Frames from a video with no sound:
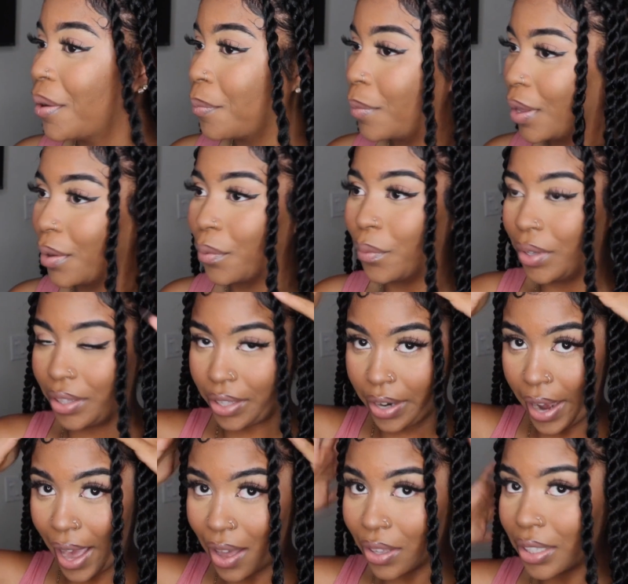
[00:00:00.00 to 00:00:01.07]
But when
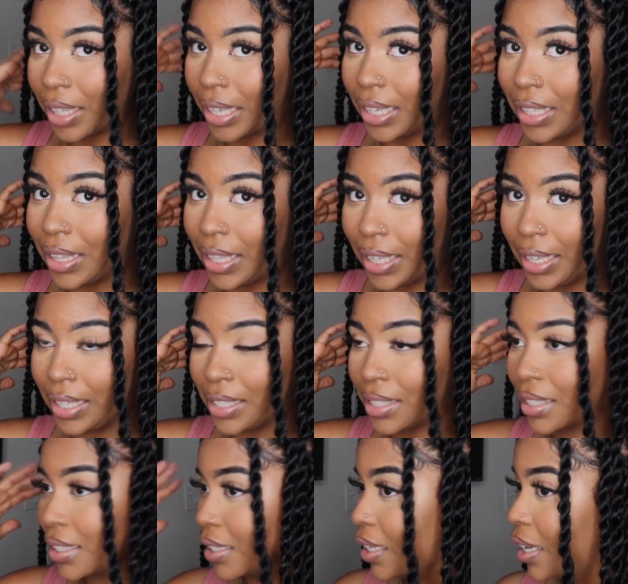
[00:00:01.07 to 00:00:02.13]
they're out like
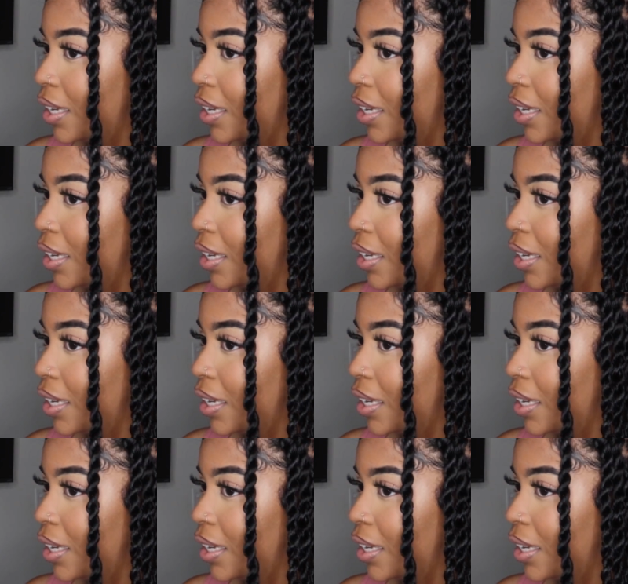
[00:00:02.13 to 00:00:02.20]
this,